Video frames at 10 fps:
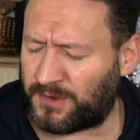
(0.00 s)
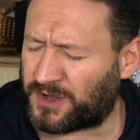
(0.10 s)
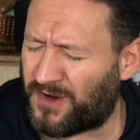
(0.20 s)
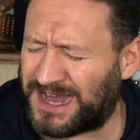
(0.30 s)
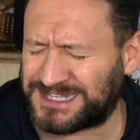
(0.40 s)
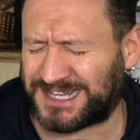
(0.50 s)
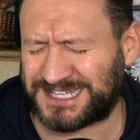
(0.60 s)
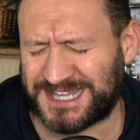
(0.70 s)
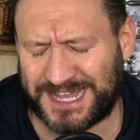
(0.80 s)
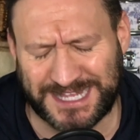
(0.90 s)
Guys, I
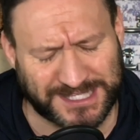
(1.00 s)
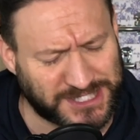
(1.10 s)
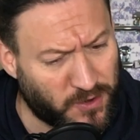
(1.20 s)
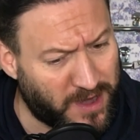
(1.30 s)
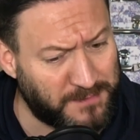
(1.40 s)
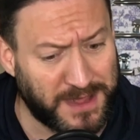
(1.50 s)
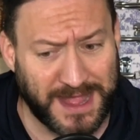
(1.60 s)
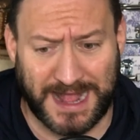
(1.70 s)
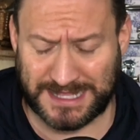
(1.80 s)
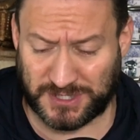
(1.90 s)
say this time
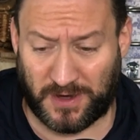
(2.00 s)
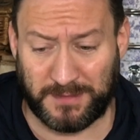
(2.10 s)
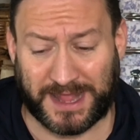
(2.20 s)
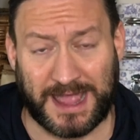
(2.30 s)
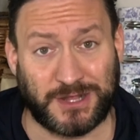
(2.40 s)
and time again